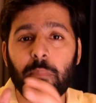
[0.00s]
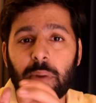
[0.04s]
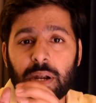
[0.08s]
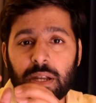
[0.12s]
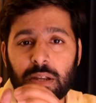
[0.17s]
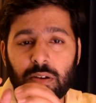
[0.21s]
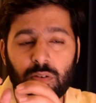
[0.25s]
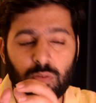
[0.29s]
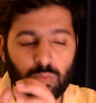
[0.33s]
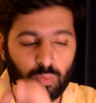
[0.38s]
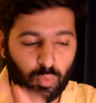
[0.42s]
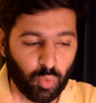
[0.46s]
But
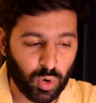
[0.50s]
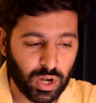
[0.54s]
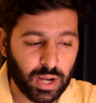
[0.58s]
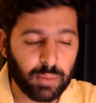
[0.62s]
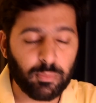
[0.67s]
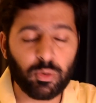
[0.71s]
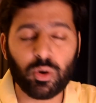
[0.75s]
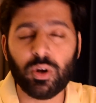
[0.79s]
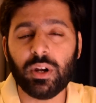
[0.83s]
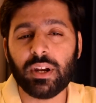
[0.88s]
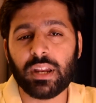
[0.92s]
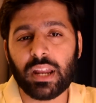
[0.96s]
what I'm
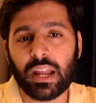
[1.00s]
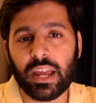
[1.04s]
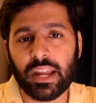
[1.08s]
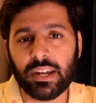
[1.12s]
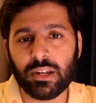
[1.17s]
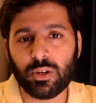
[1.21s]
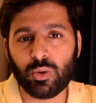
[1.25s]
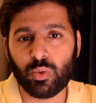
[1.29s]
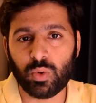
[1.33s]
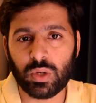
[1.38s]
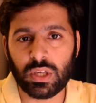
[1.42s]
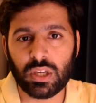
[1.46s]
going to try
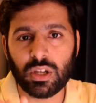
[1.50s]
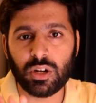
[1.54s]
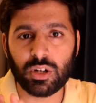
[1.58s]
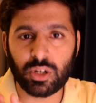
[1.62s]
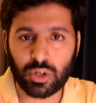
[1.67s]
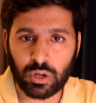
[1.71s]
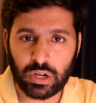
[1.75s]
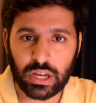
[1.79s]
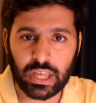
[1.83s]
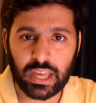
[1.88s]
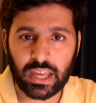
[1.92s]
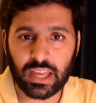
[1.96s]
and do here
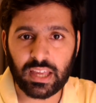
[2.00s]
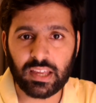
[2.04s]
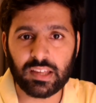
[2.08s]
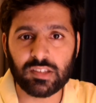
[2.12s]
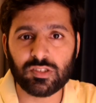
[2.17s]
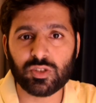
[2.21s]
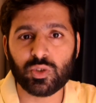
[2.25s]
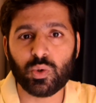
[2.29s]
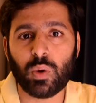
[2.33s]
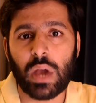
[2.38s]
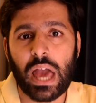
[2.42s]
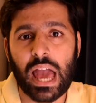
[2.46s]
today
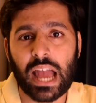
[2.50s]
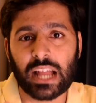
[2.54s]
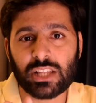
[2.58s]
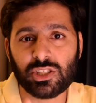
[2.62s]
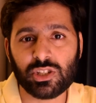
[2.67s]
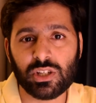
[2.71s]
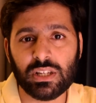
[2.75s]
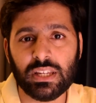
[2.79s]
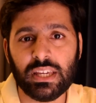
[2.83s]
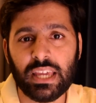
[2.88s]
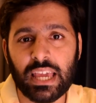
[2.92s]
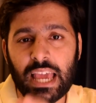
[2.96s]
is to
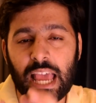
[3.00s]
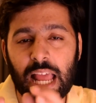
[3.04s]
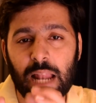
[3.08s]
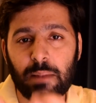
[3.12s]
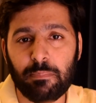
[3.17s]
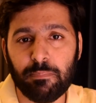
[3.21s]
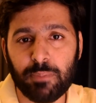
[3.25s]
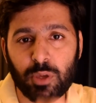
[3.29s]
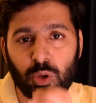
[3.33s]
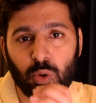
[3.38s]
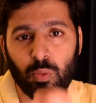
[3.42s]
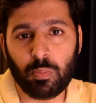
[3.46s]
actually help
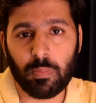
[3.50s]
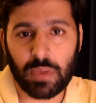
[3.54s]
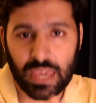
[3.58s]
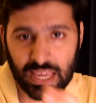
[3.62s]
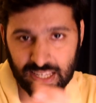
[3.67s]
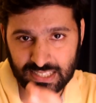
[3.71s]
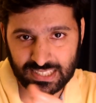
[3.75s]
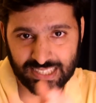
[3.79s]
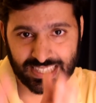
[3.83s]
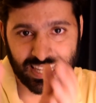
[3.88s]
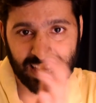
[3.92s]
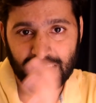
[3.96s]
you
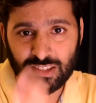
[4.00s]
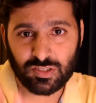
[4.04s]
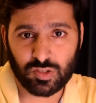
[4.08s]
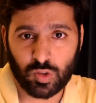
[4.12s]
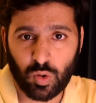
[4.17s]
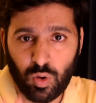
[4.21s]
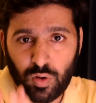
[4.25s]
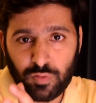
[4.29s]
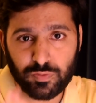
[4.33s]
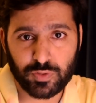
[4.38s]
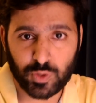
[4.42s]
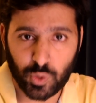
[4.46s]
make sense
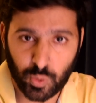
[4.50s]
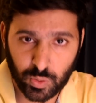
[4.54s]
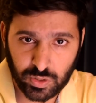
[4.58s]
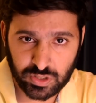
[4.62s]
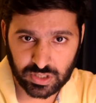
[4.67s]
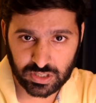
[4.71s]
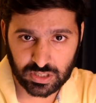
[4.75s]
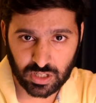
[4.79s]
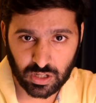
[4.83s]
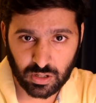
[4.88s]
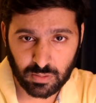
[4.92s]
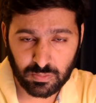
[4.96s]
of
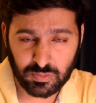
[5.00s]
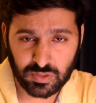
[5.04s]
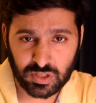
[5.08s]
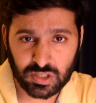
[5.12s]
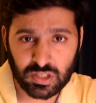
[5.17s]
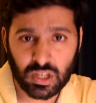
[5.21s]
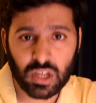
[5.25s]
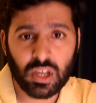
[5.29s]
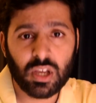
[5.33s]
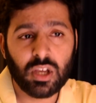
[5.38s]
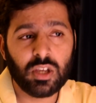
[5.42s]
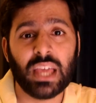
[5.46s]
those
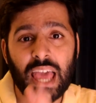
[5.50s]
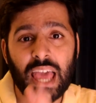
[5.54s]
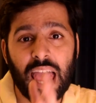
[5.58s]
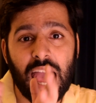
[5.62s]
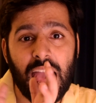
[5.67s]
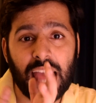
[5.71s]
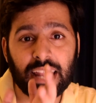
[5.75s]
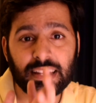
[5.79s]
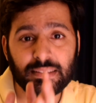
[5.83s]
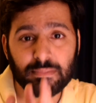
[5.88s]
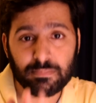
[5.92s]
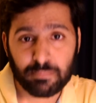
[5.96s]
terms,
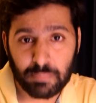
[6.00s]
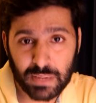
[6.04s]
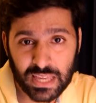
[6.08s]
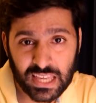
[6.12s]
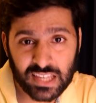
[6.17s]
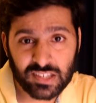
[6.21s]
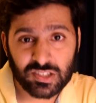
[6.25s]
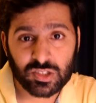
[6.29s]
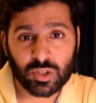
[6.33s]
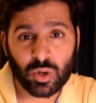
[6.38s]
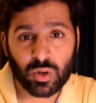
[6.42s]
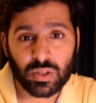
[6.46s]
and
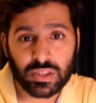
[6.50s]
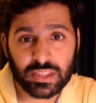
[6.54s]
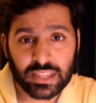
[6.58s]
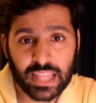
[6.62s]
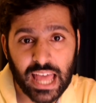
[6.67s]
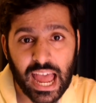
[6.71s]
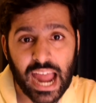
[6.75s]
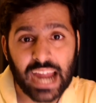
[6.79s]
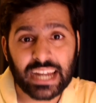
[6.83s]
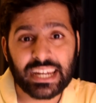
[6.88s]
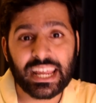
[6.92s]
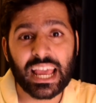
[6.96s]
based on
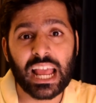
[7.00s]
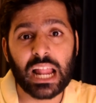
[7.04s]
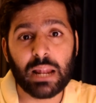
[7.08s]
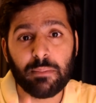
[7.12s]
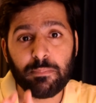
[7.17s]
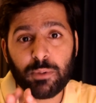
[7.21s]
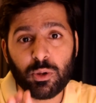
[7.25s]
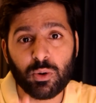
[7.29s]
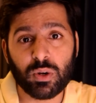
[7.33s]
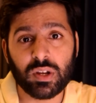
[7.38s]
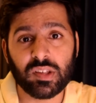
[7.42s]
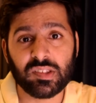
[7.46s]
that, help
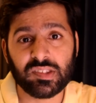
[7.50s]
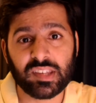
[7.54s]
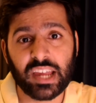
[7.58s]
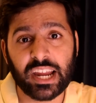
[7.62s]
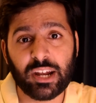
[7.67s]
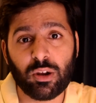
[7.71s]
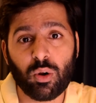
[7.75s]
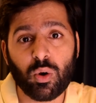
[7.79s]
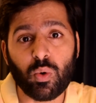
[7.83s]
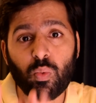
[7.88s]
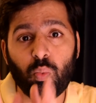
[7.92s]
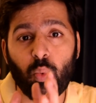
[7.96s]
you
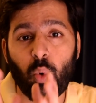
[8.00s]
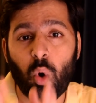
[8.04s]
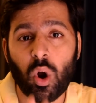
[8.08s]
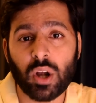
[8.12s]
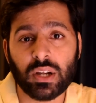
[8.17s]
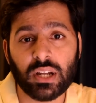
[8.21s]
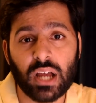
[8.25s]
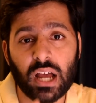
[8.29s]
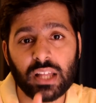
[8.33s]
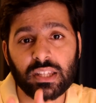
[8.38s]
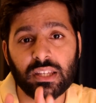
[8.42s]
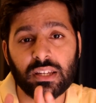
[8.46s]
decide on
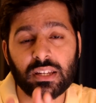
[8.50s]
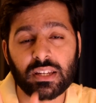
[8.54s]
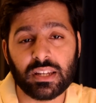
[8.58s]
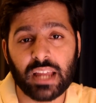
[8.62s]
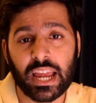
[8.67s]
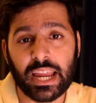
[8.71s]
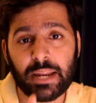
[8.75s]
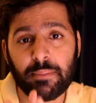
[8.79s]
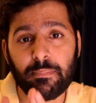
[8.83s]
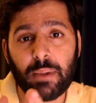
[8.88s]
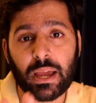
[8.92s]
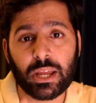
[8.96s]
what are the
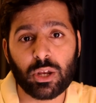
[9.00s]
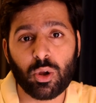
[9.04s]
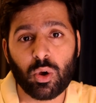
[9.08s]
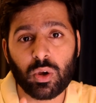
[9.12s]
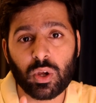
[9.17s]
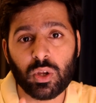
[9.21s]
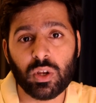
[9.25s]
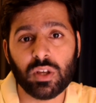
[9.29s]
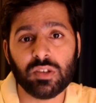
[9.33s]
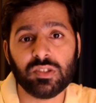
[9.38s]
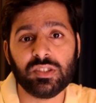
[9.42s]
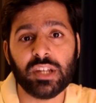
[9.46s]
right
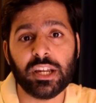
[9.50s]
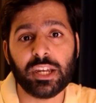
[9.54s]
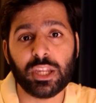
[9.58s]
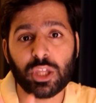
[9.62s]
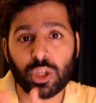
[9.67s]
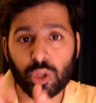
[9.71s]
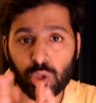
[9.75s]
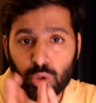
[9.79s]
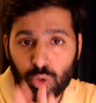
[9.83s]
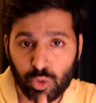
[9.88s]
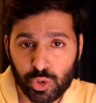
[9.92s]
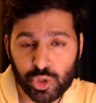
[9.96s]
binoculars that
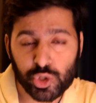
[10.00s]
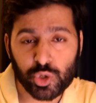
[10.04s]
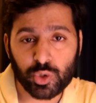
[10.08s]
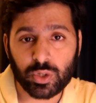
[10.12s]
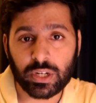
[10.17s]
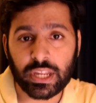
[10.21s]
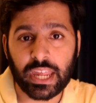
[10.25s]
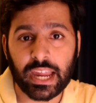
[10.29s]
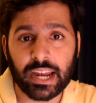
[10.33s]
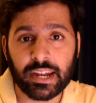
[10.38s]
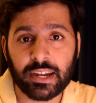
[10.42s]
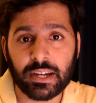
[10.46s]
you
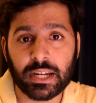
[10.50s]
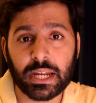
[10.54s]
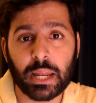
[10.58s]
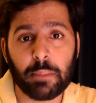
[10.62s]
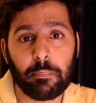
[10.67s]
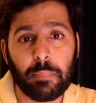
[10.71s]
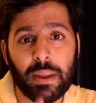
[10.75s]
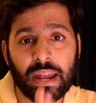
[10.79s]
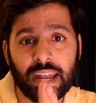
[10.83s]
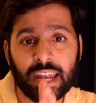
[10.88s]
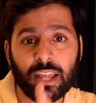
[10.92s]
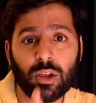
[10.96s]
should get
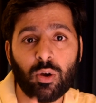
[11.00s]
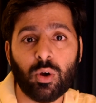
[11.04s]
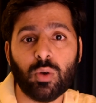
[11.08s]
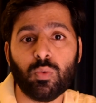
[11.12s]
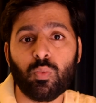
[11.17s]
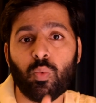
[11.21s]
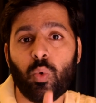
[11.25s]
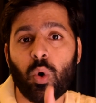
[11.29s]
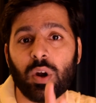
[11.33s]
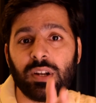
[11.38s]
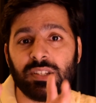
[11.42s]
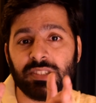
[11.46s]
depending
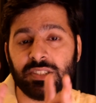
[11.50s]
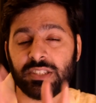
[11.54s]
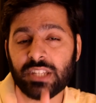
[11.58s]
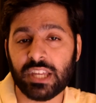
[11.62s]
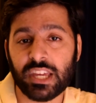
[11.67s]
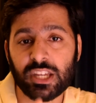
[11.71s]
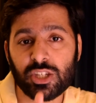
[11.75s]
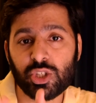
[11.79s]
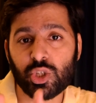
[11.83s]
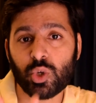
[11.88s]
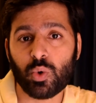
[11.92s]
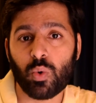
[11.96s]
on what
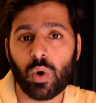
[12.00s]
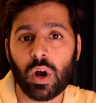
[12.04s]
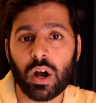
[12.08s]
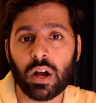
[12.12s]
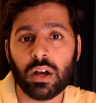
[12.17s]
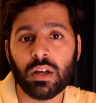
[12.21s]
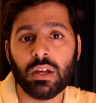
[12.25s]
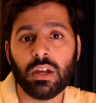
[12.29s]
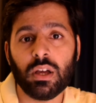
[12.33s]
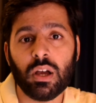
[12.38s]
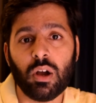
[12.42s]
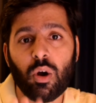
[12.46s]
stage you are
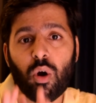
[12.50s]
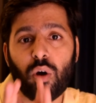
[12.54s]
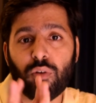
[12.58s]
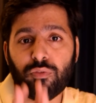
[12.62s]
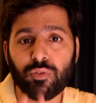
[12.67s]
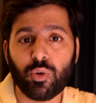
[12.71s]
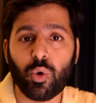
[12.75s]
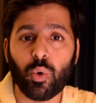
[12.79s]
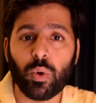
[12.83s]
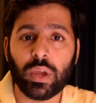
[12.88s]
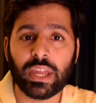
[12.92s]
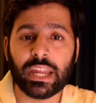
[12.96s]
of
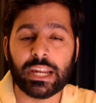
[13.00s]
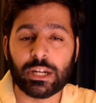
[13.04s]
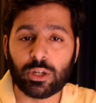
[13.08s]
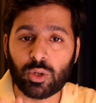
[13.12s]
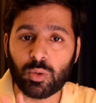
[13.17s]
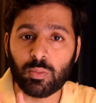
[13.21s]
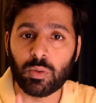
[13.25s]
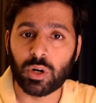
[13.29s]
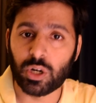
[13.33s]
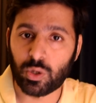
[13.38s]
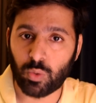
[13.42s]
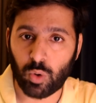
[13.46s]
going into
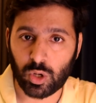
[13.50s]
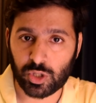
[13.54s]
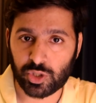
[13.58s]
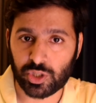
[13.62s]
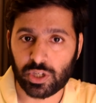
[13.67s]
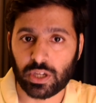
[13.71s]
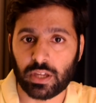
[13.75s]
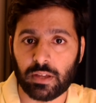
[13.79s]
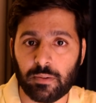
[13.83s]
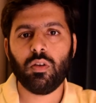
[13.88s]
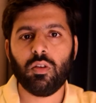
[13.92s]
birdwatching.